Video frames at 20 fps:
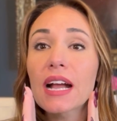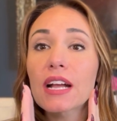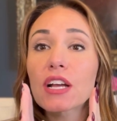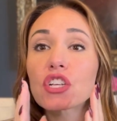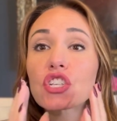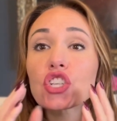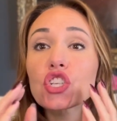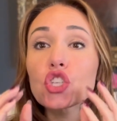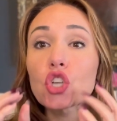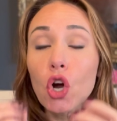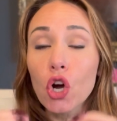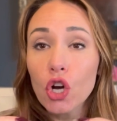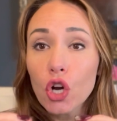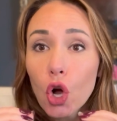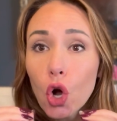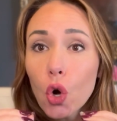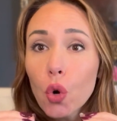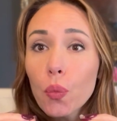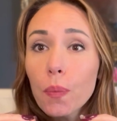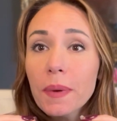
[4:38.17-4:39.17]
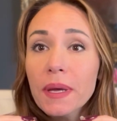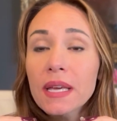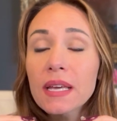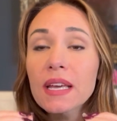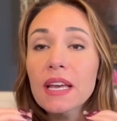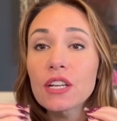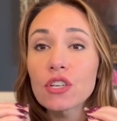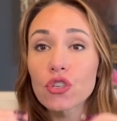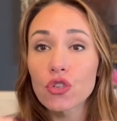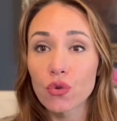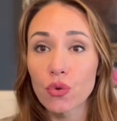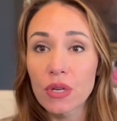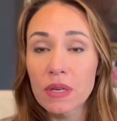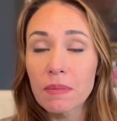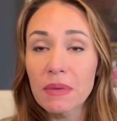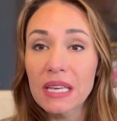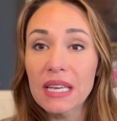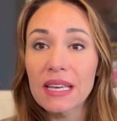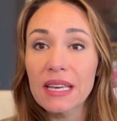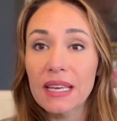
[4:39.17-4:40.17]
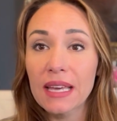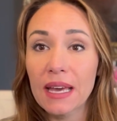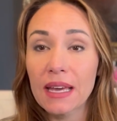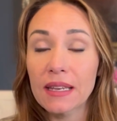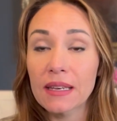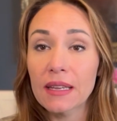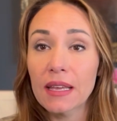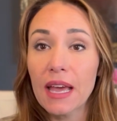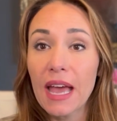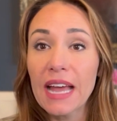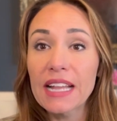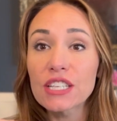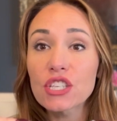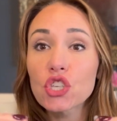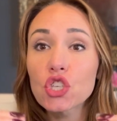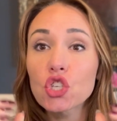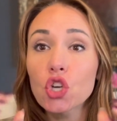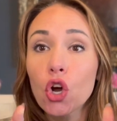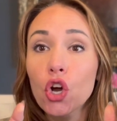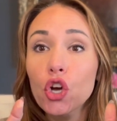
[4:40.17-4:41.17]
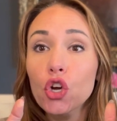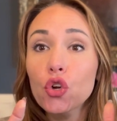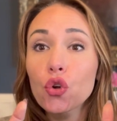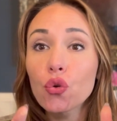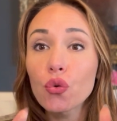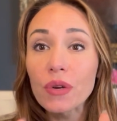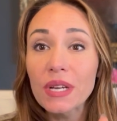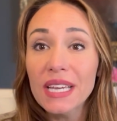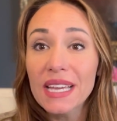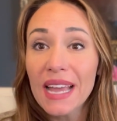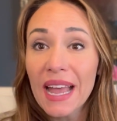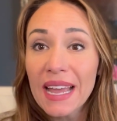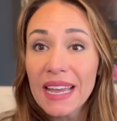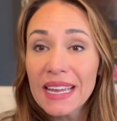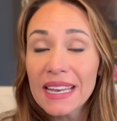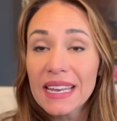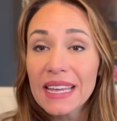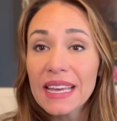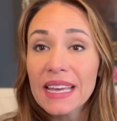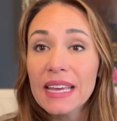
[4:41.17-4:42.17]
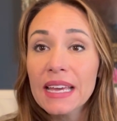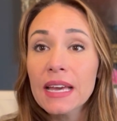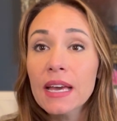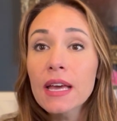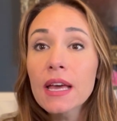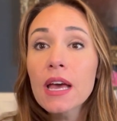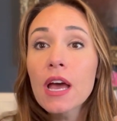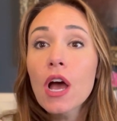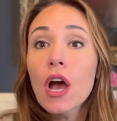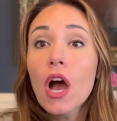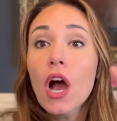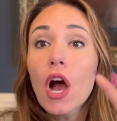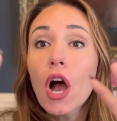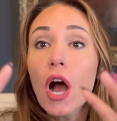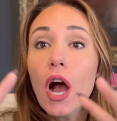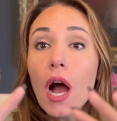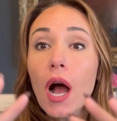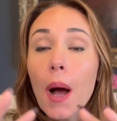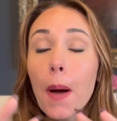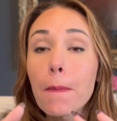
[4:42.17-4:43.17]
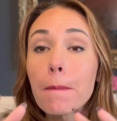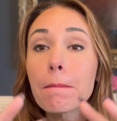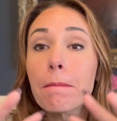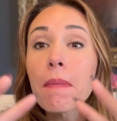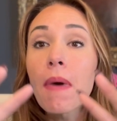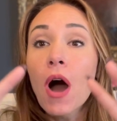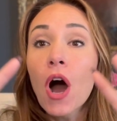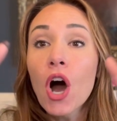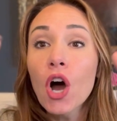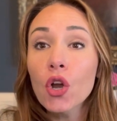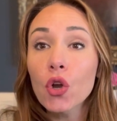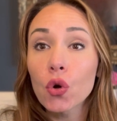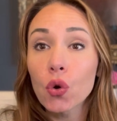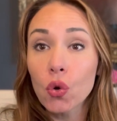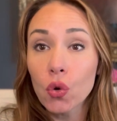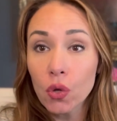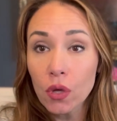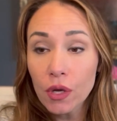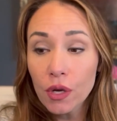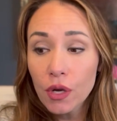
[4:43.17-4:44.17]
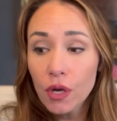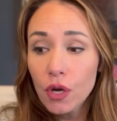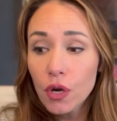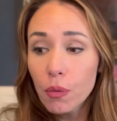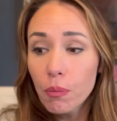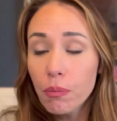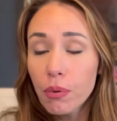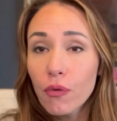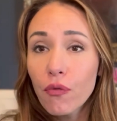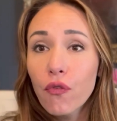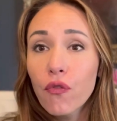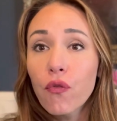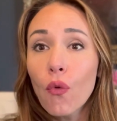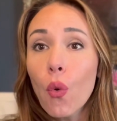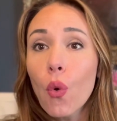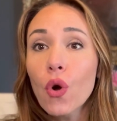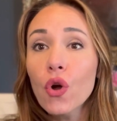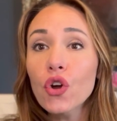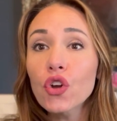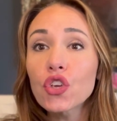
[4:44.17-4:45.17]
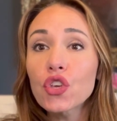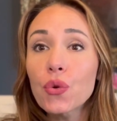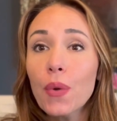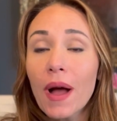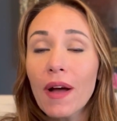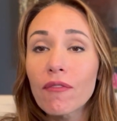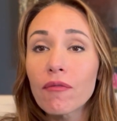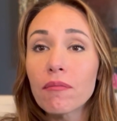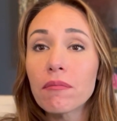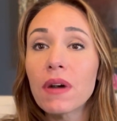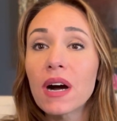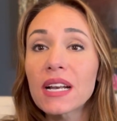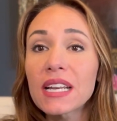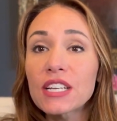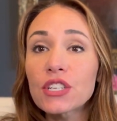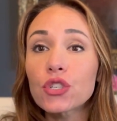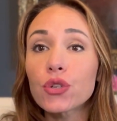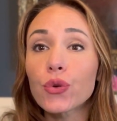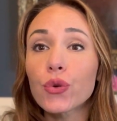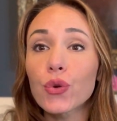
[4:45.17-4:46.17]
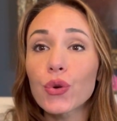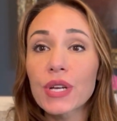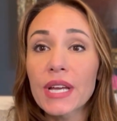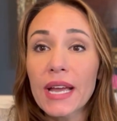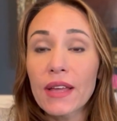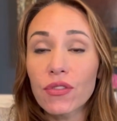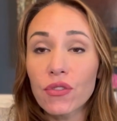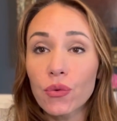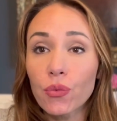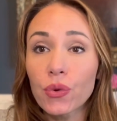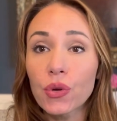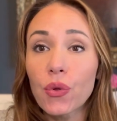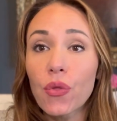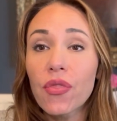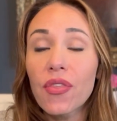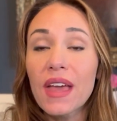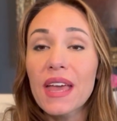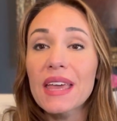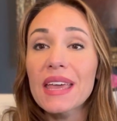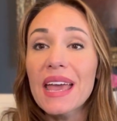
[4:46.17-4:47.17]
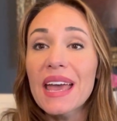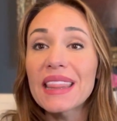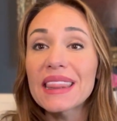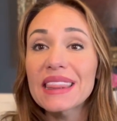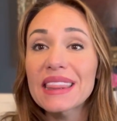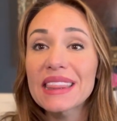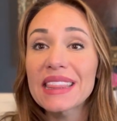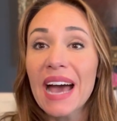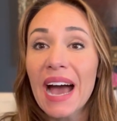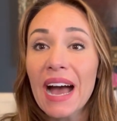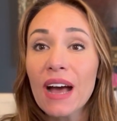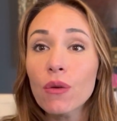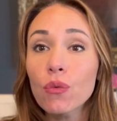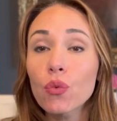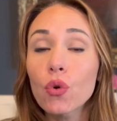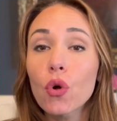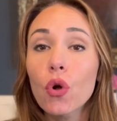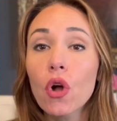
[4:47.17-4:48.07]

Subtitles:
start hoping and dreaming again and start creating a model before you have money to create the real thing. And that will